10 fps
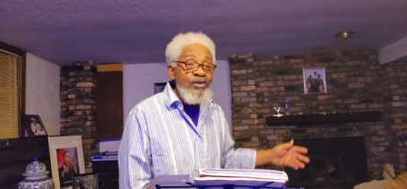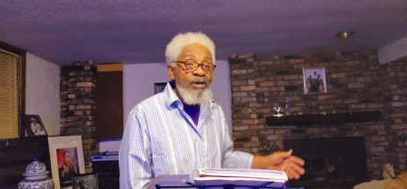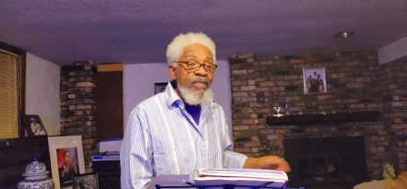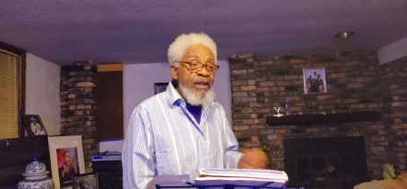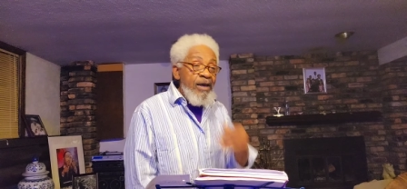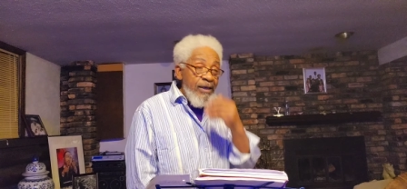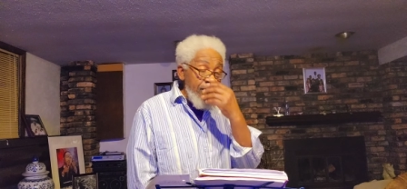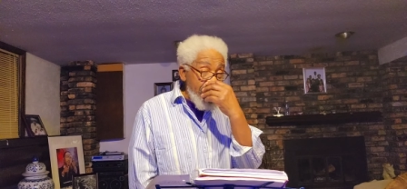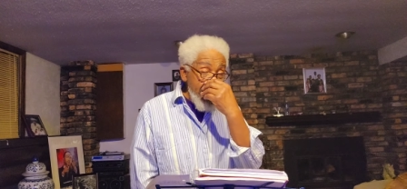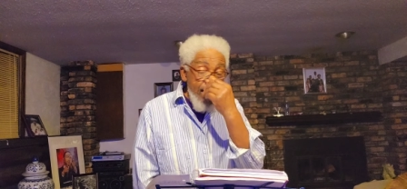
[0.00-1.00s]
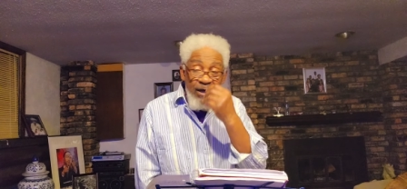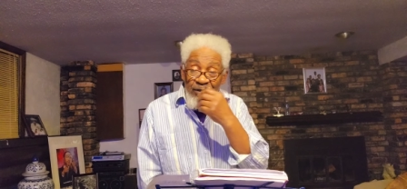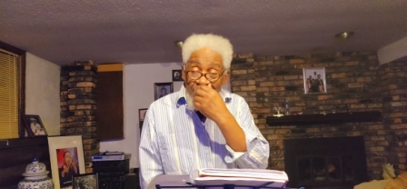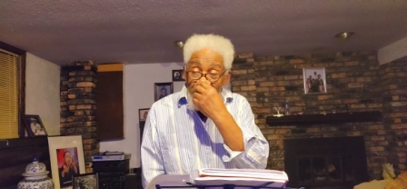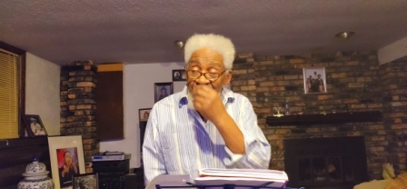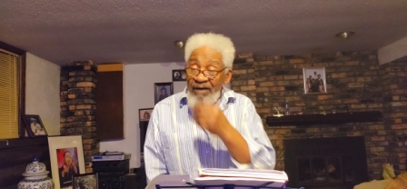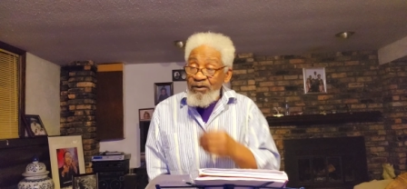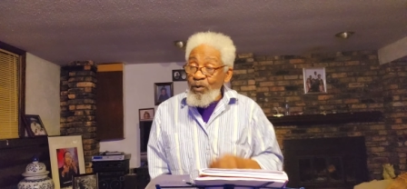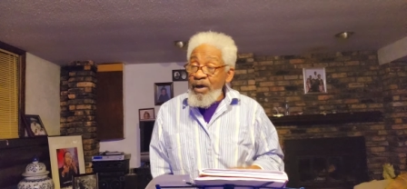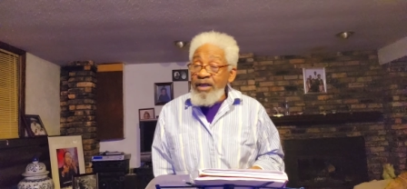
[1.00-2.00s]
it. You see how simple
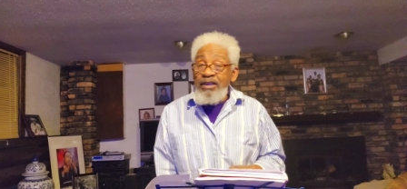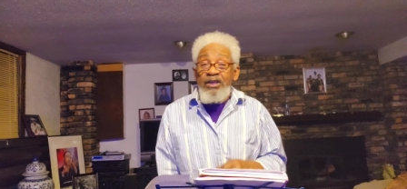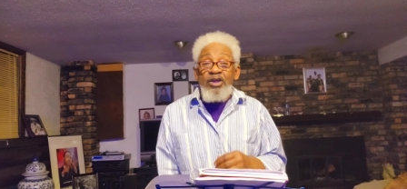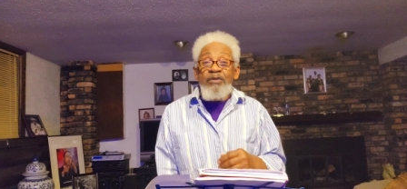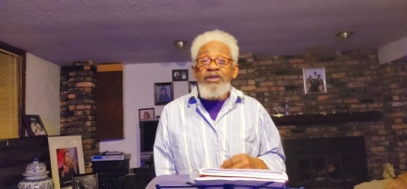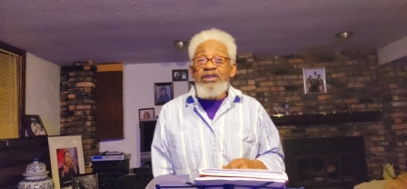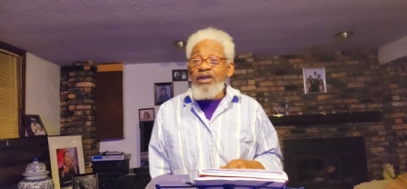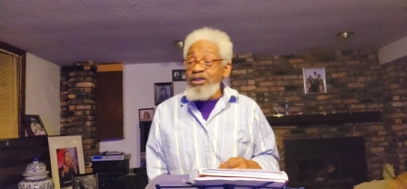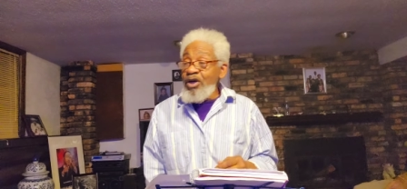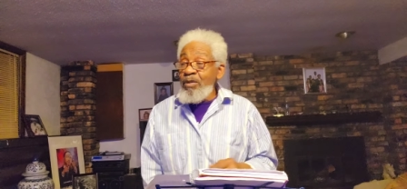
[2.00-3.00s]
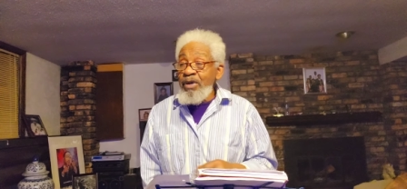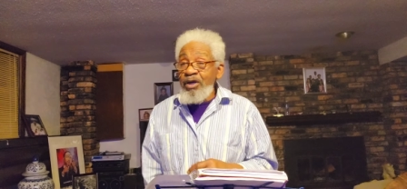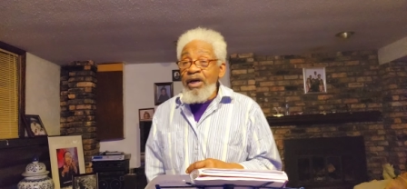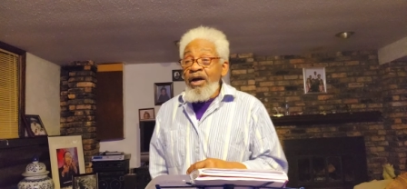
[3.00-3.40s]
after a while they're gonna we start talking about